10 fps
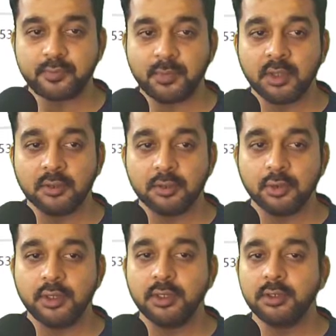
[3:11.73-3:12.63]
So
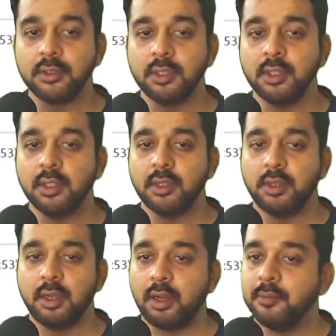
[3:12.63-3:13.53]
here
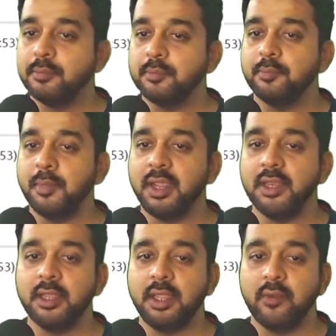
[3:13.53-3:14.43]
our main
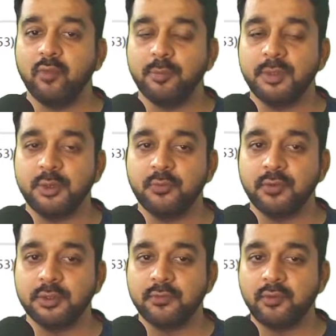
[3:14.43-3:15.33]
aim would be to
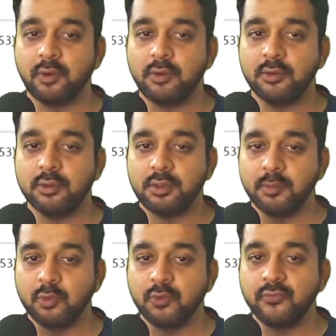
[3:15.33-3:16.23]
first of all
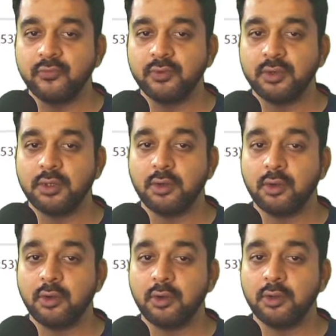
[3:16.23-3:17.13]
remove
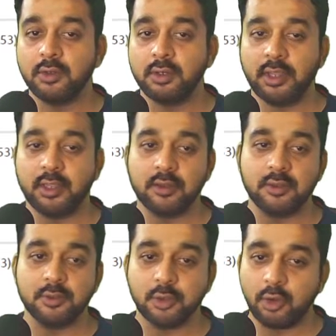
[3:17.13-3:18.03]
or
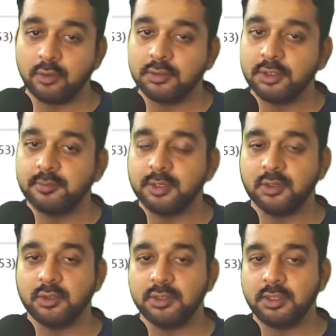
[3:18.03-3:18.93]
resolve this
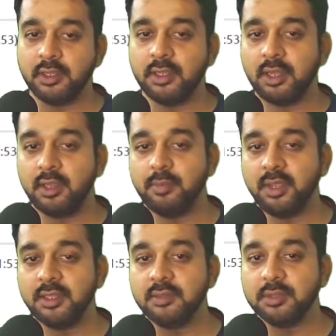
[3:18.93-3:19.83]
particular thing and
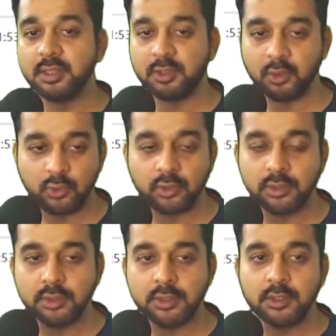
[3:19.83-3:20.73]
make them secure.
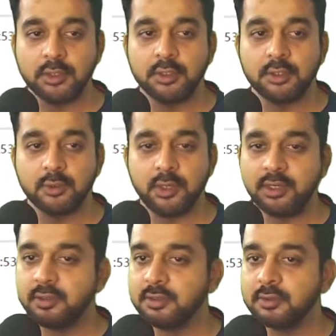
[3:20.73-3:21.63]
So
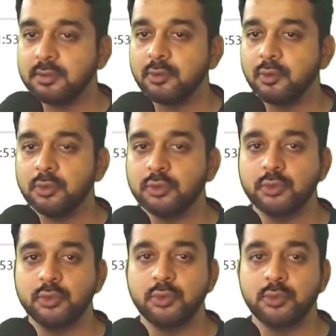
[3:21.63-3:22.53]
let's go
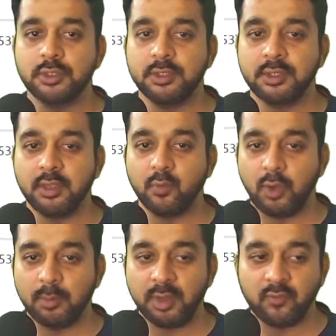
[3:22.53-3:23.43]
through this thing
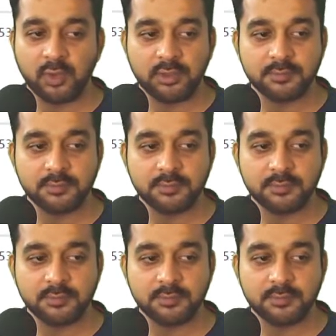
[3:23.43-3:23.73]
one by one.